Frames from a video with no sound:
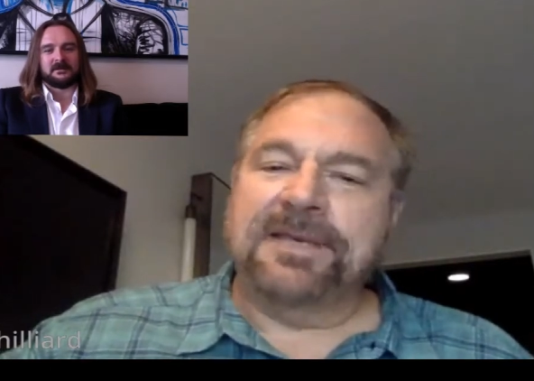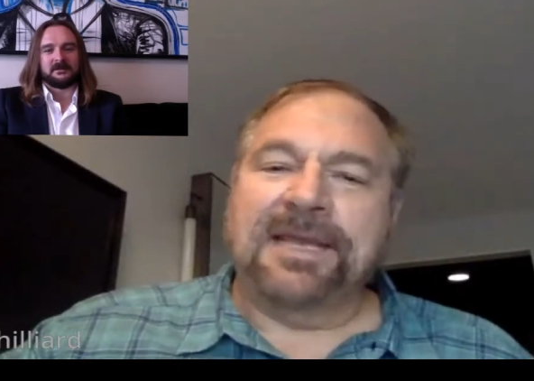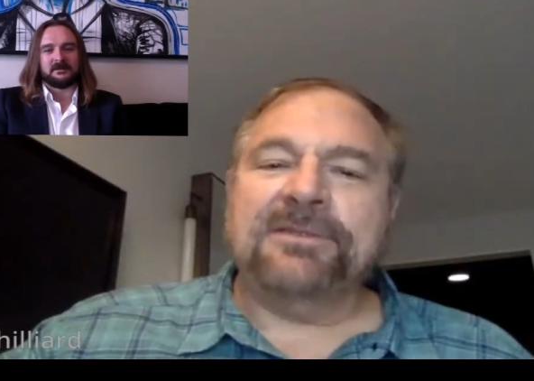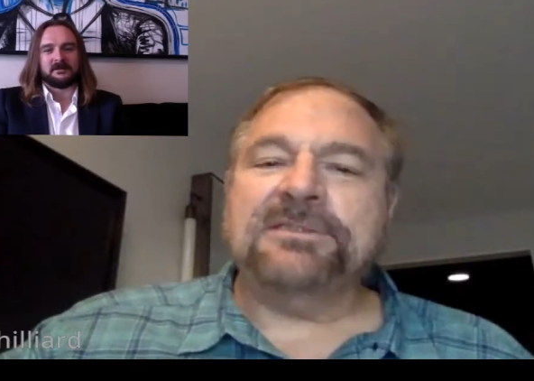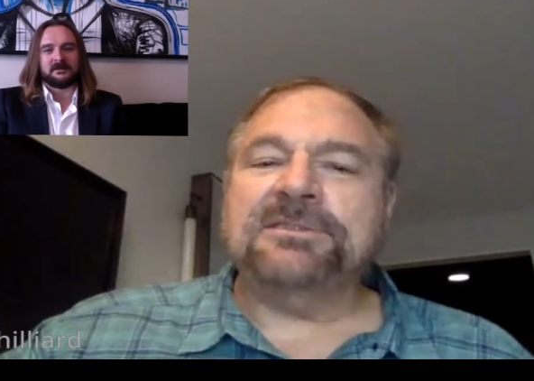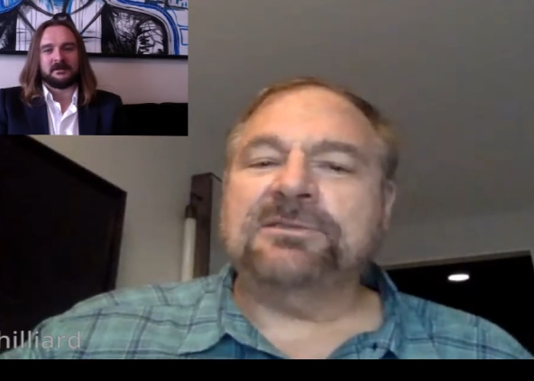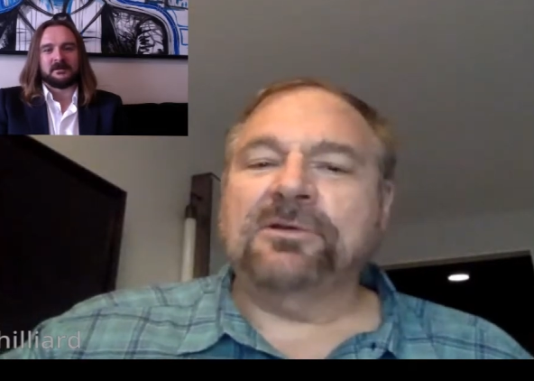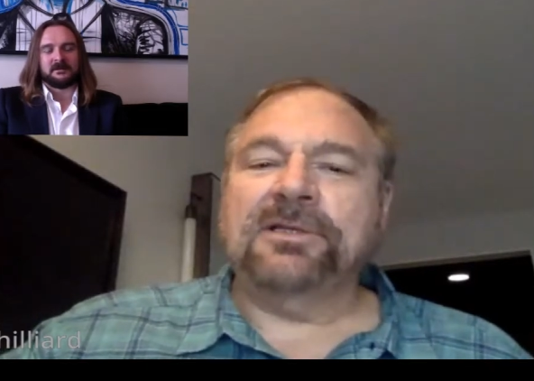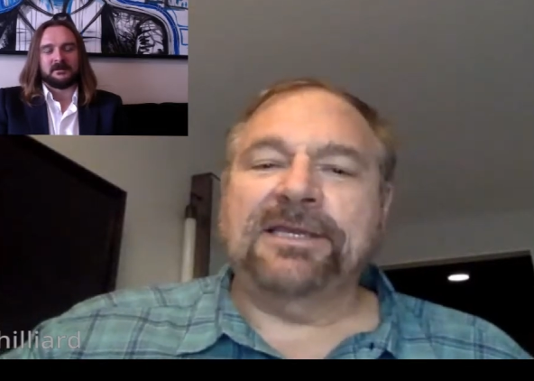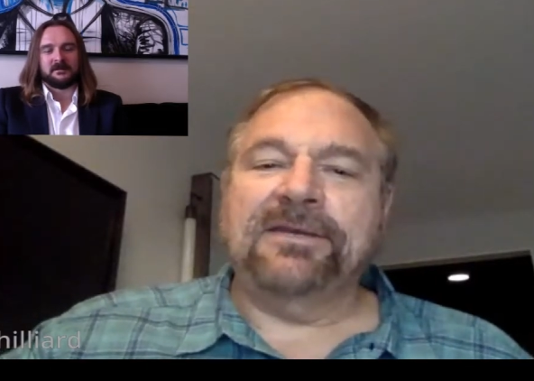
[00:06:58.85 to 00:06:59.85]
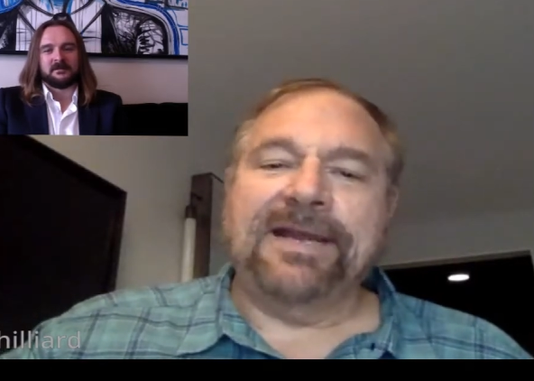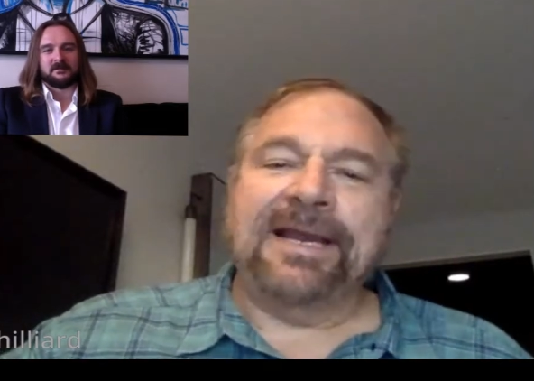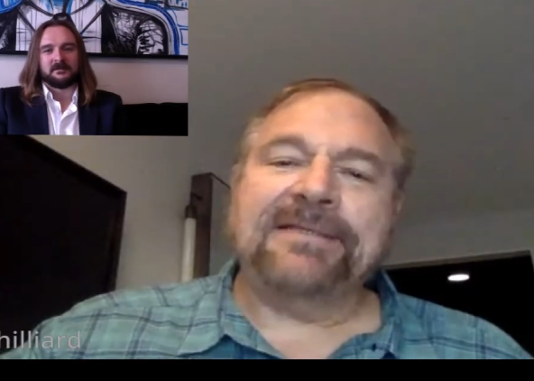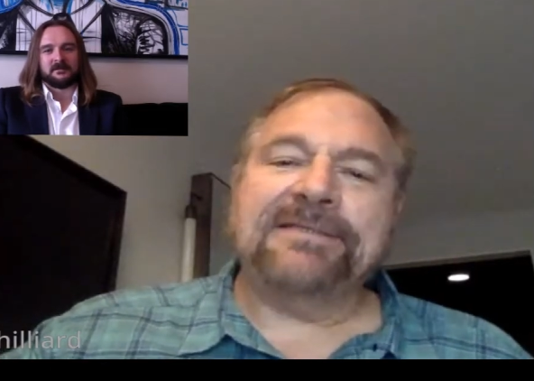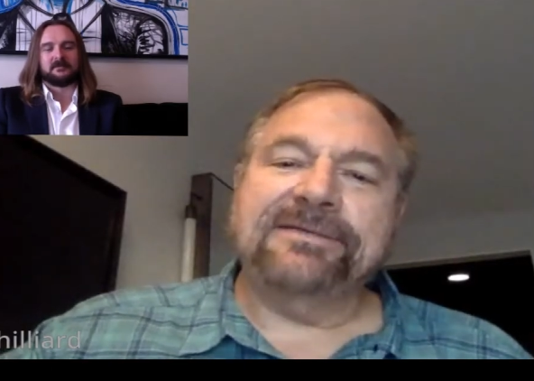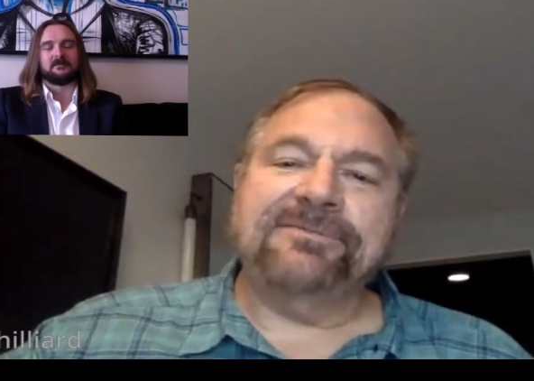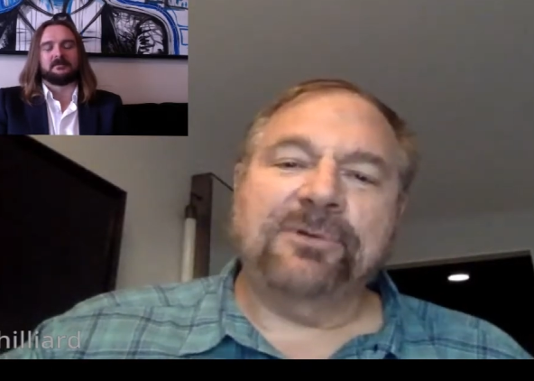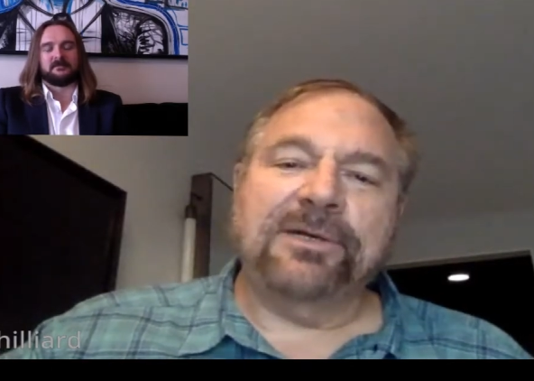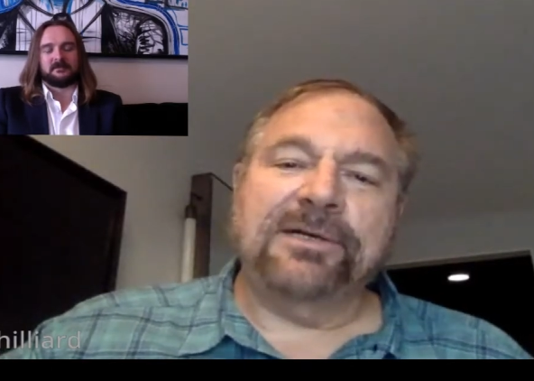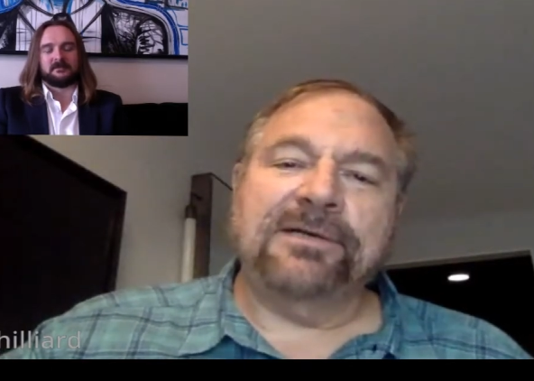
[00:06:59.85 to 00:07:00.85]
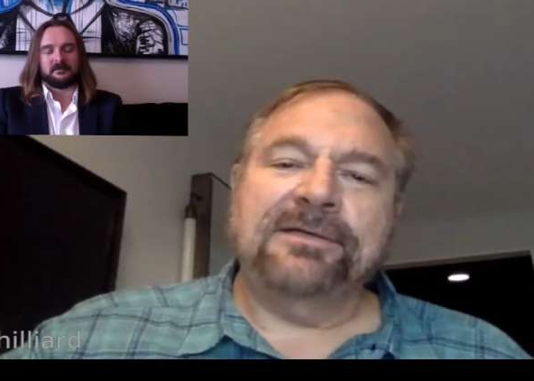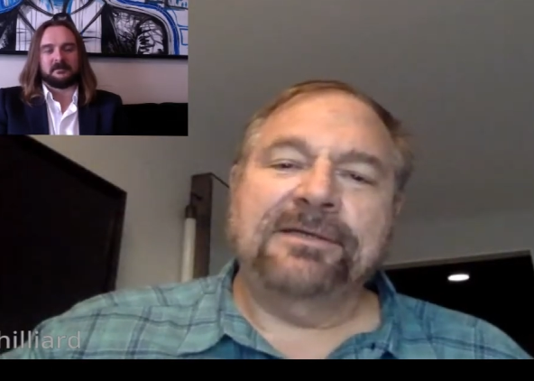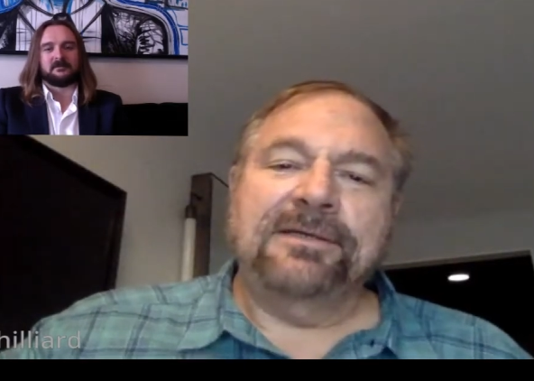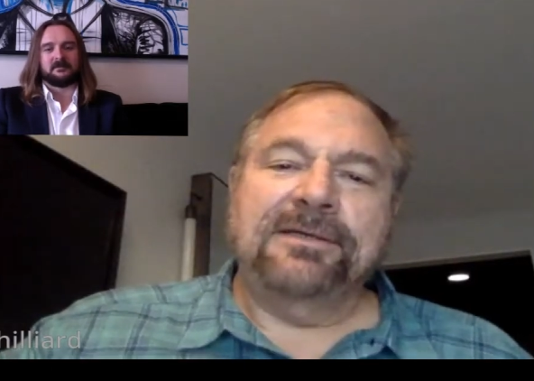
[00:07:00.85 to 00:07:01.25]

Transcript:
Speaker 1: But now it's totally interactive, where